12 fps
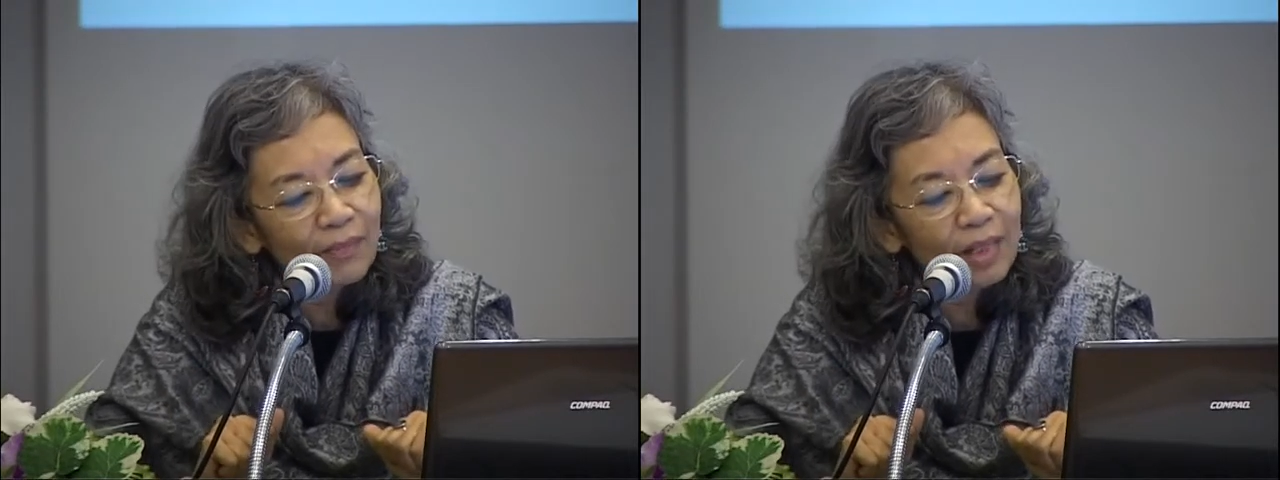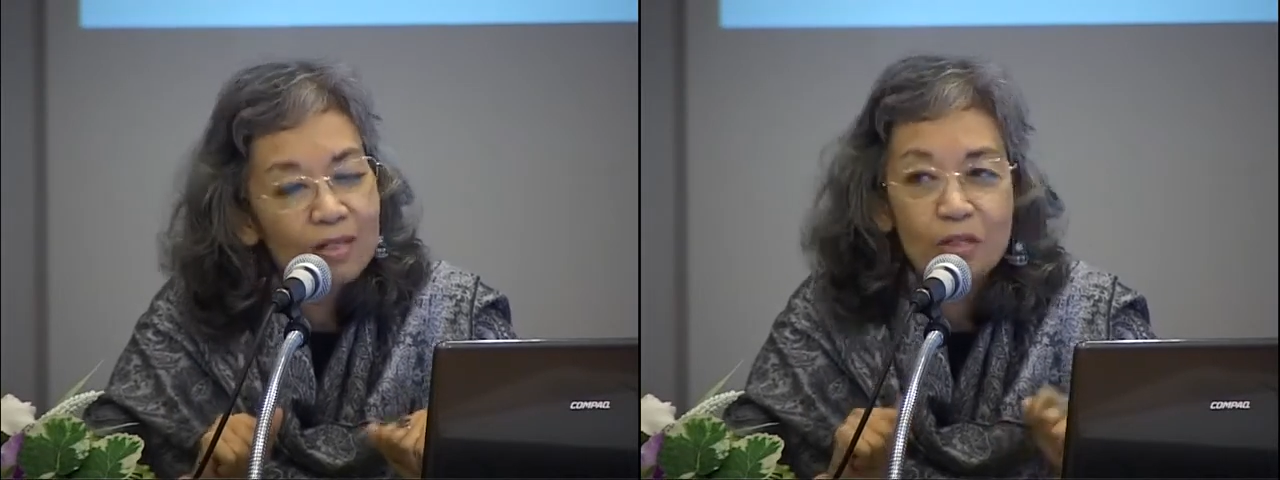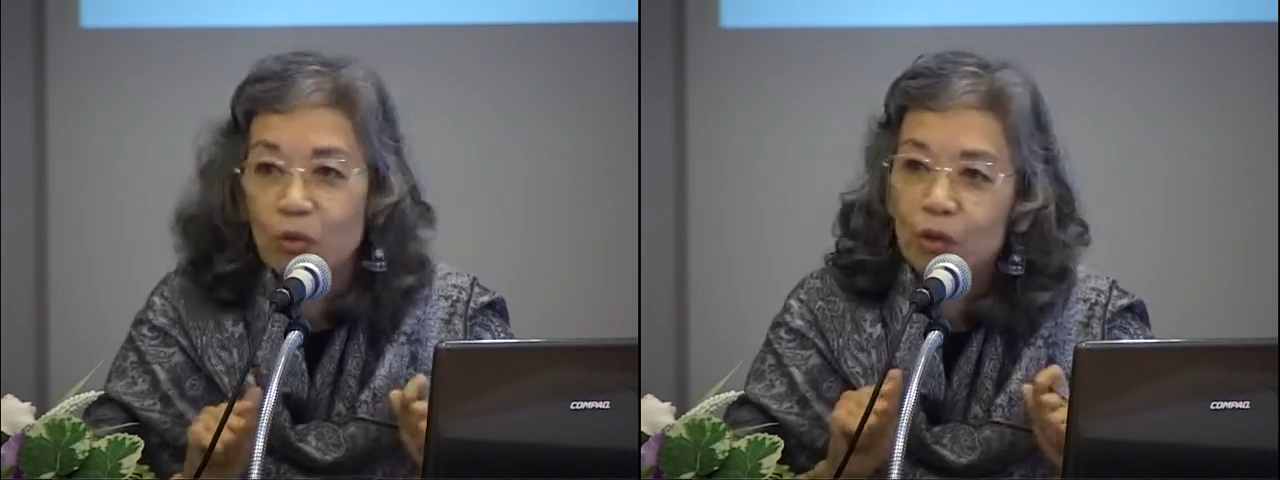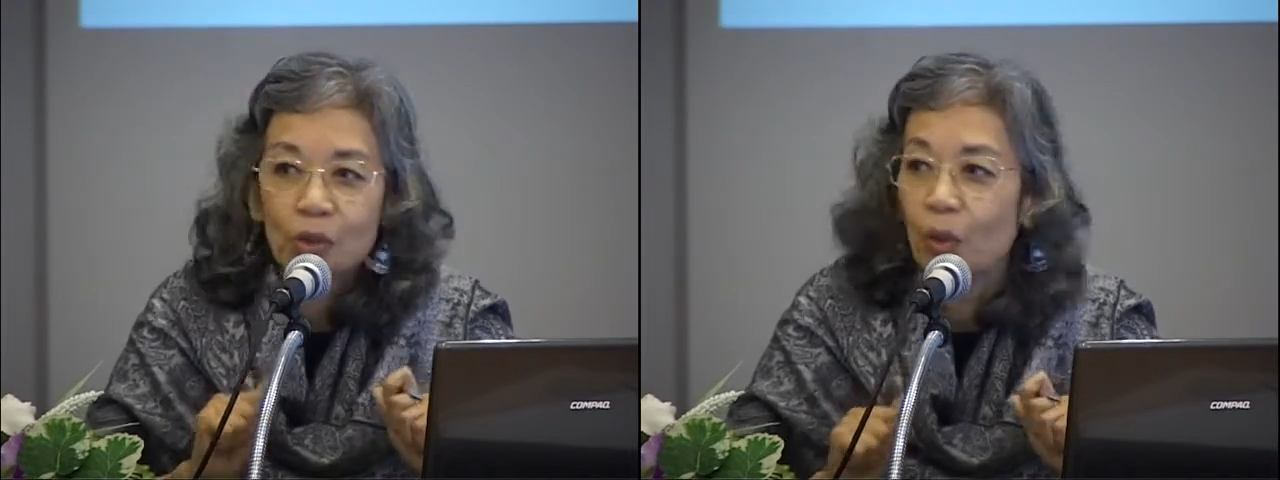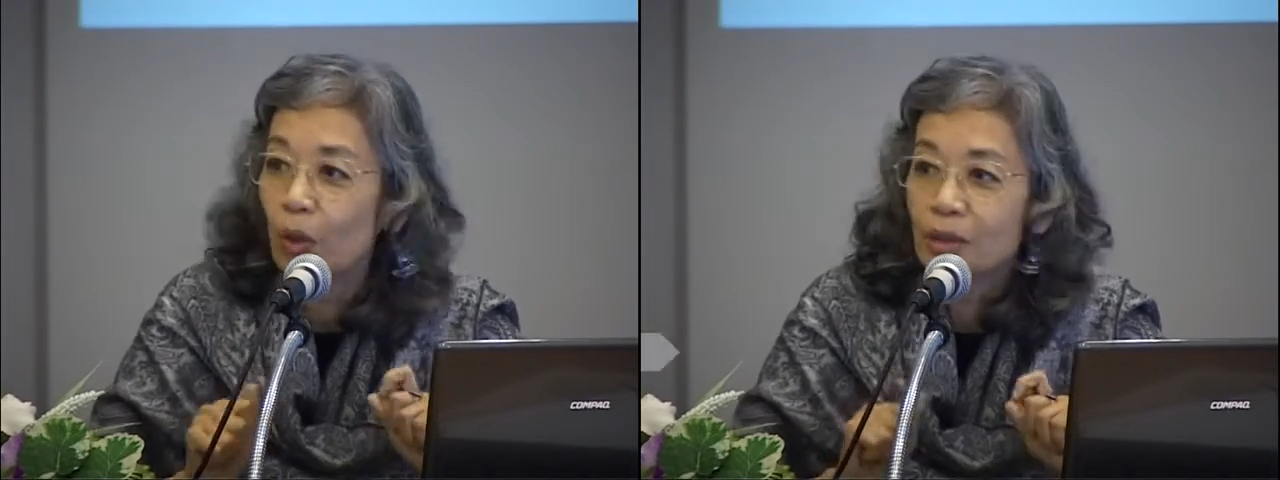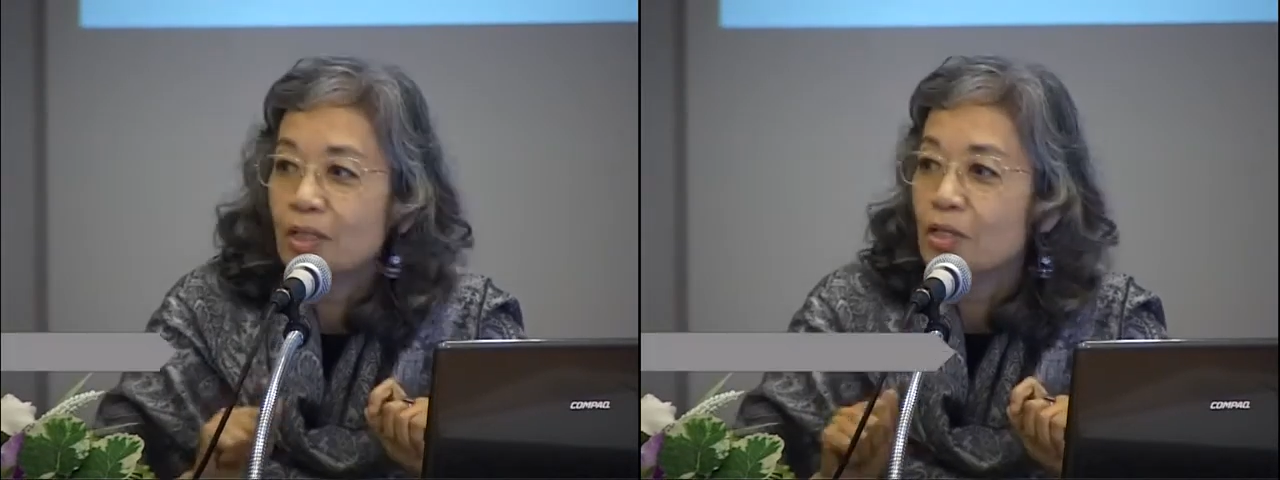is not
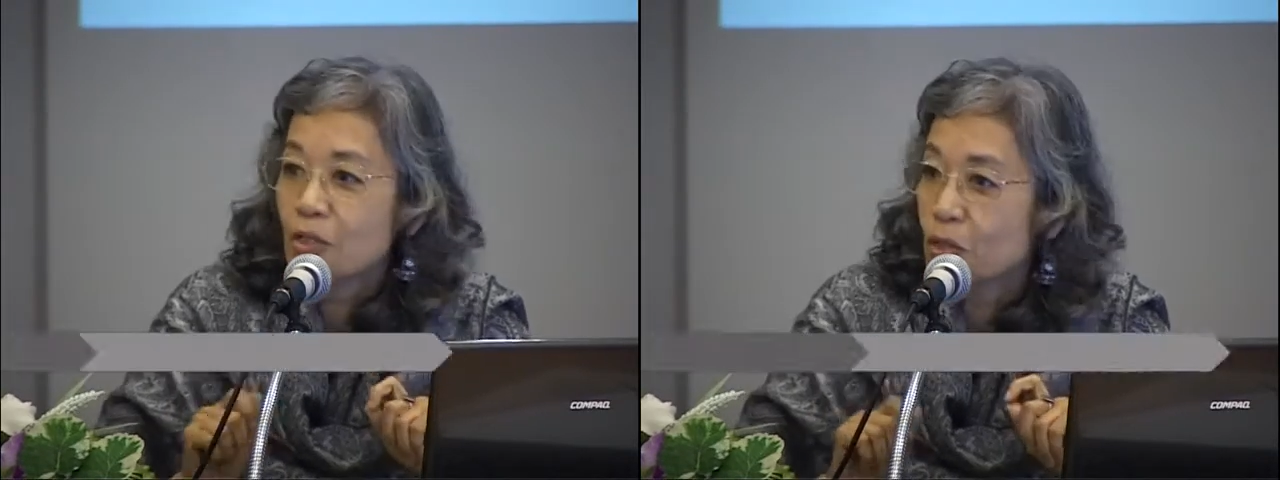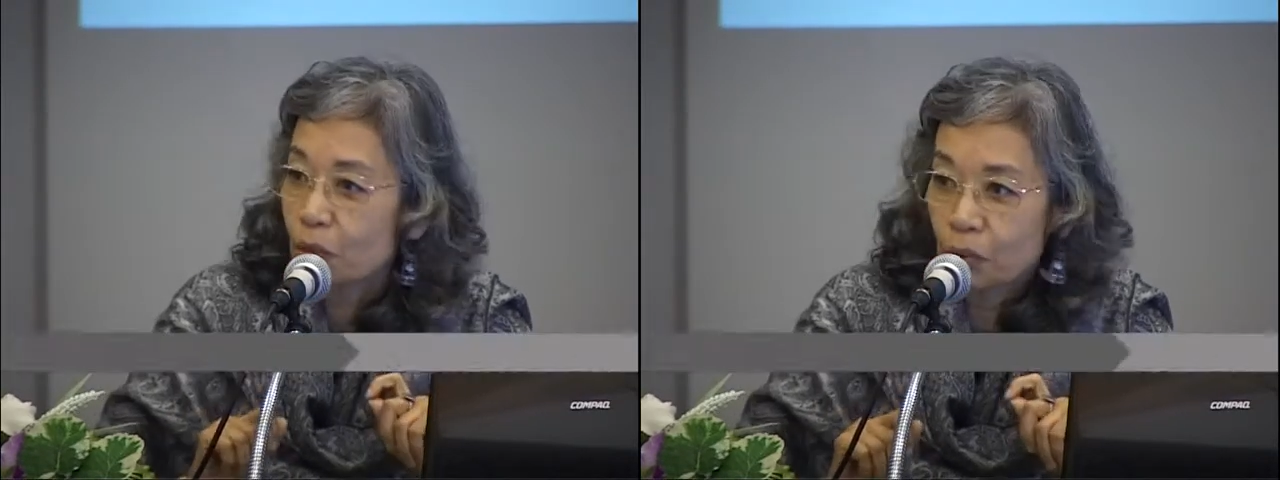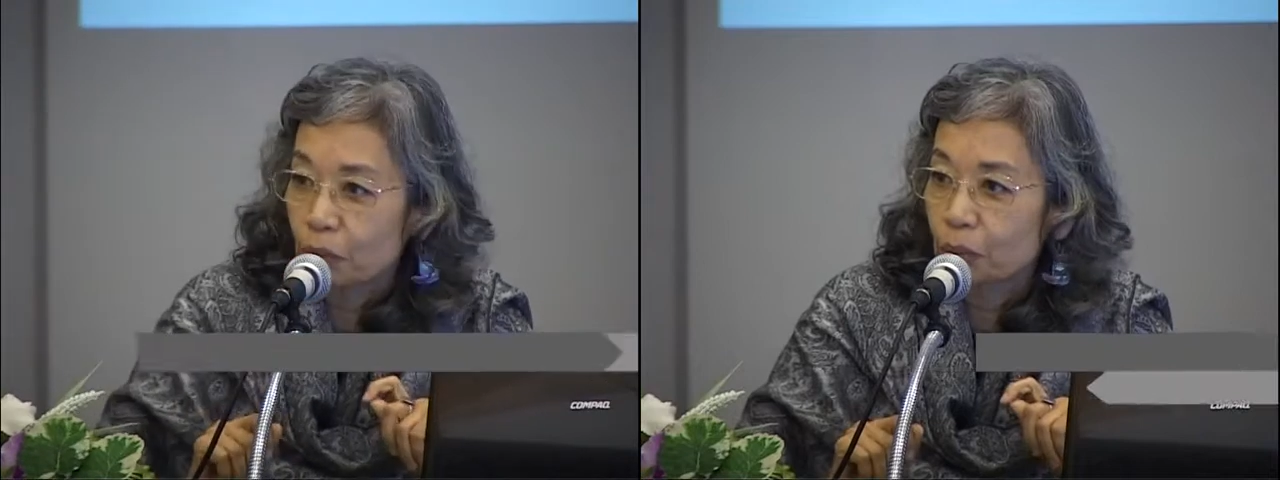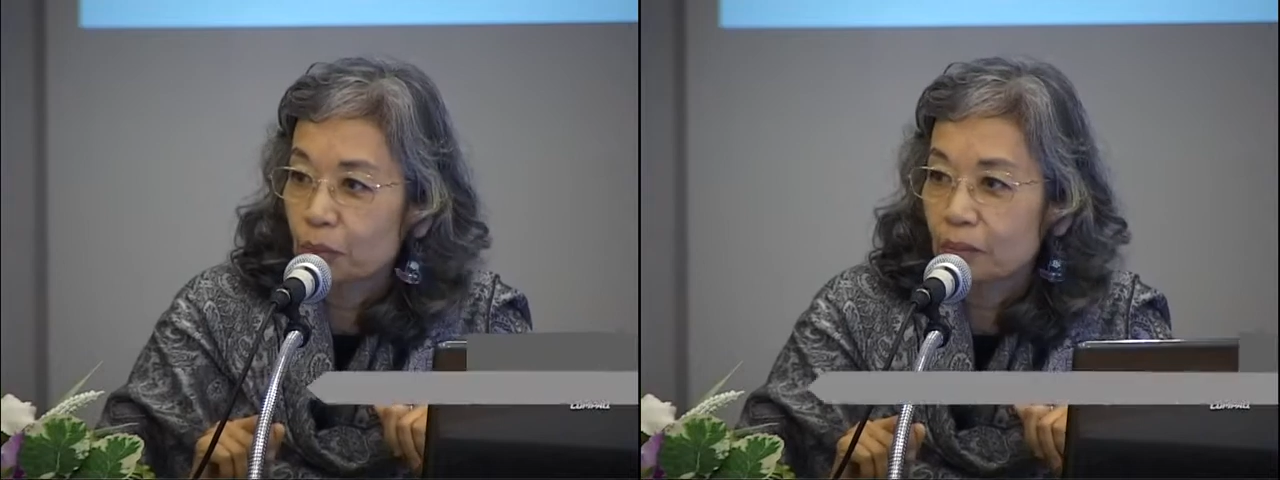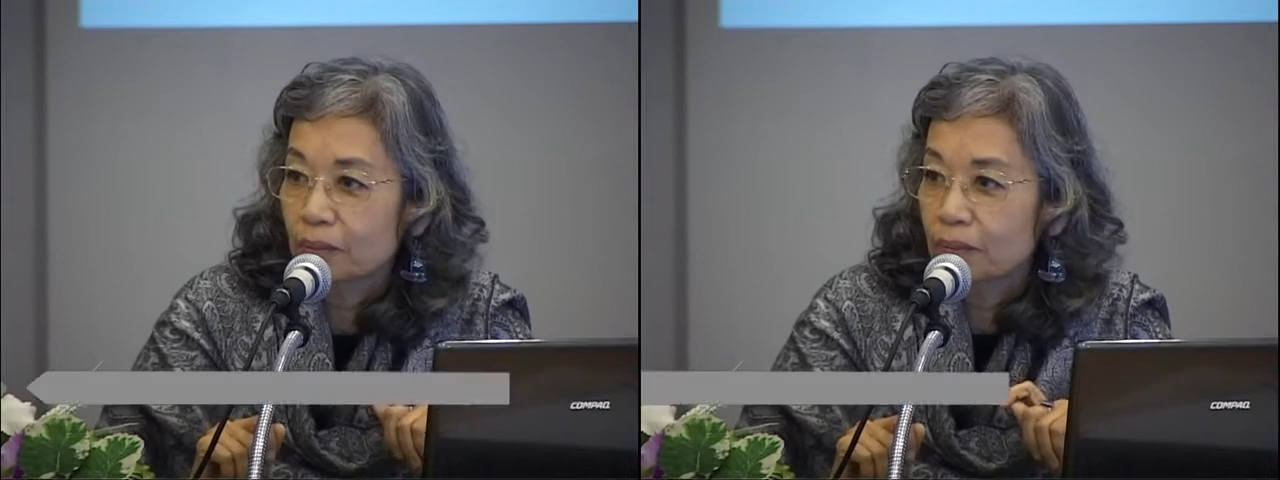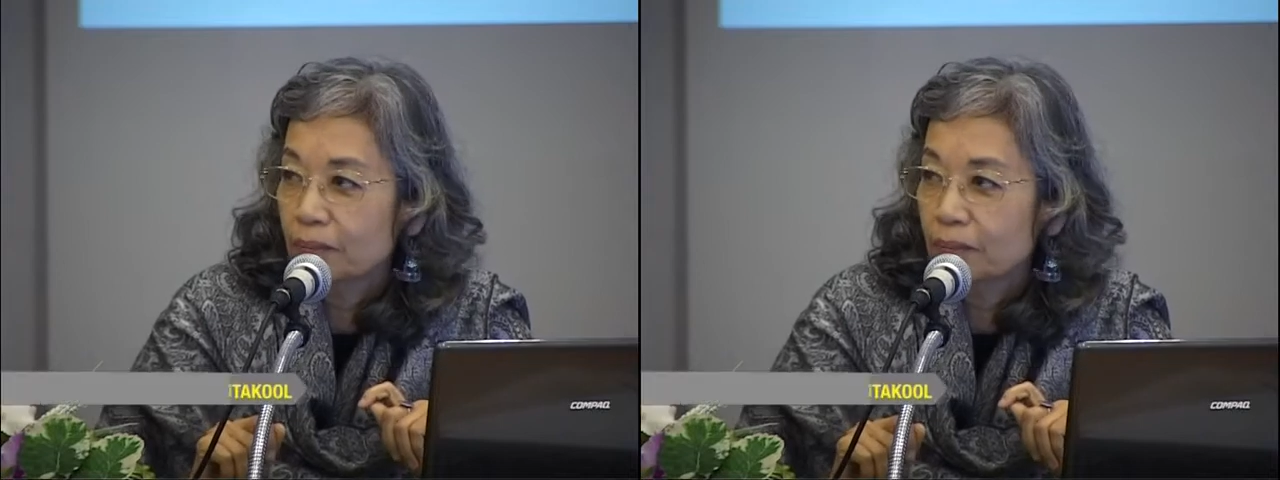taught in school.